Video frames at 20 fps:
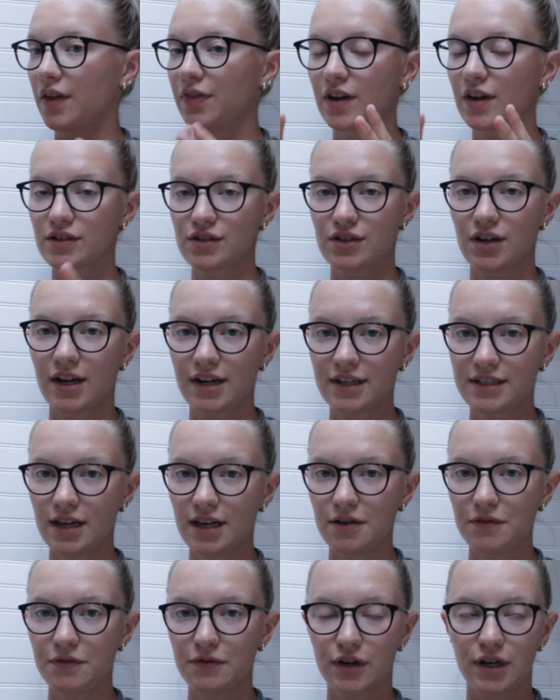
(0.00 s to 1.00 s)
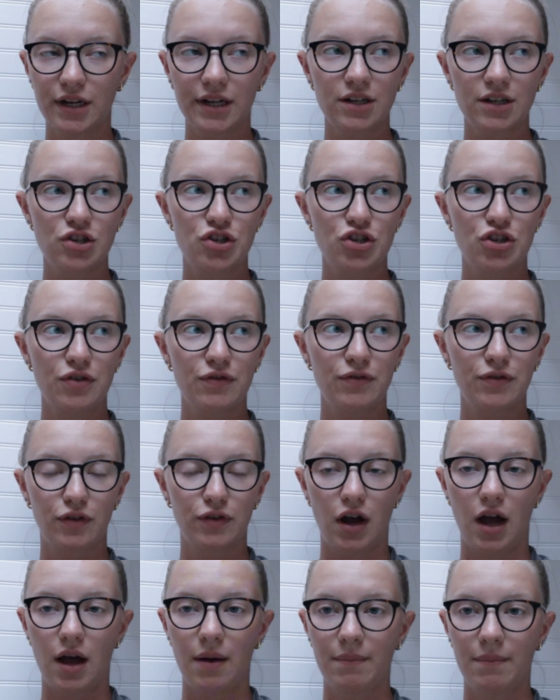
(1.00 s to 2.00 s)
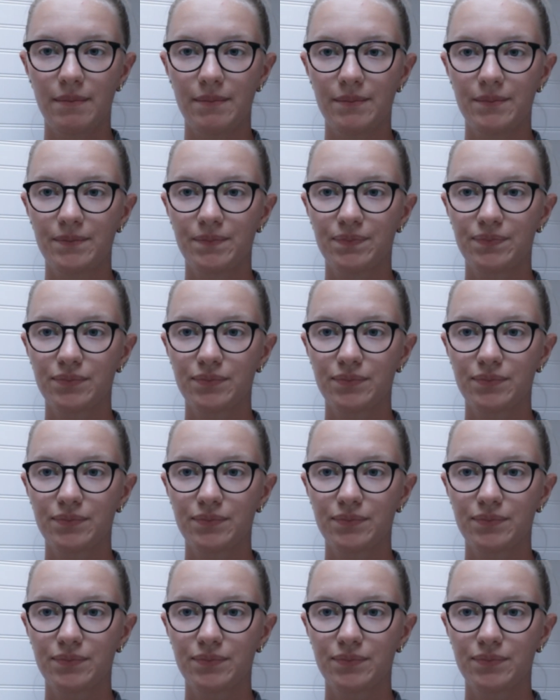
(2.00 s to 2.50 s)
There's not a ton of footage from